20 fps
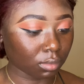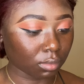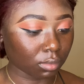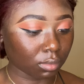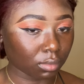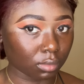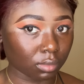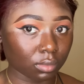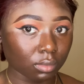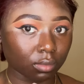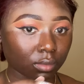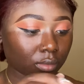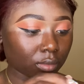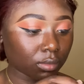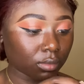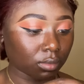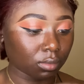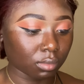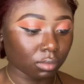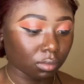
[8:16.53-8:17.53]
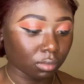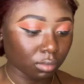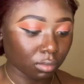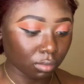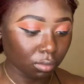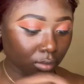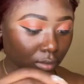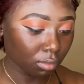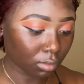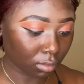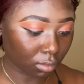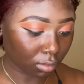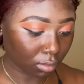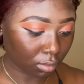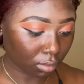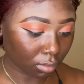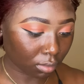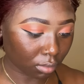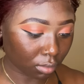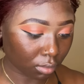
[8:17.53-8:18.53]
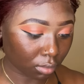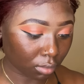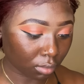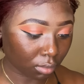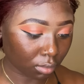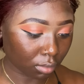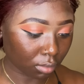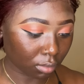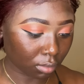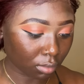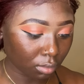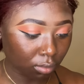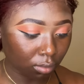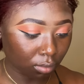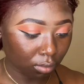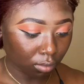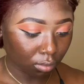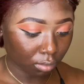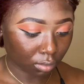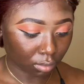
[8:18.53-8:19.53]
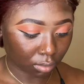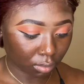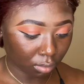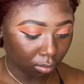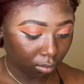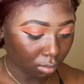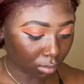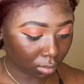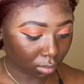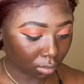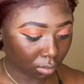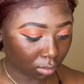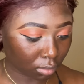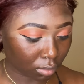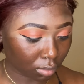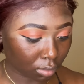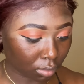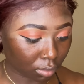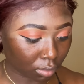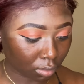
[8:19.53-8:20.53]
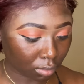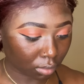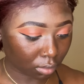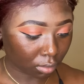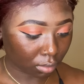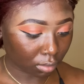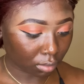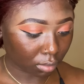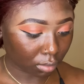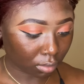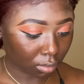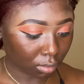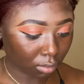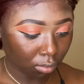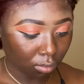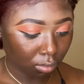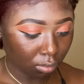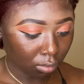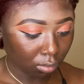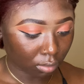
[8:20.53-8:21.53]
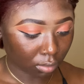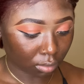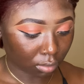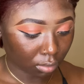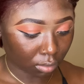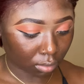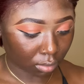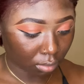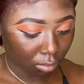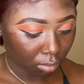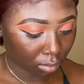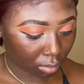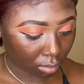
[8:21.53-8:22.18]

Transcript: Nothing is said.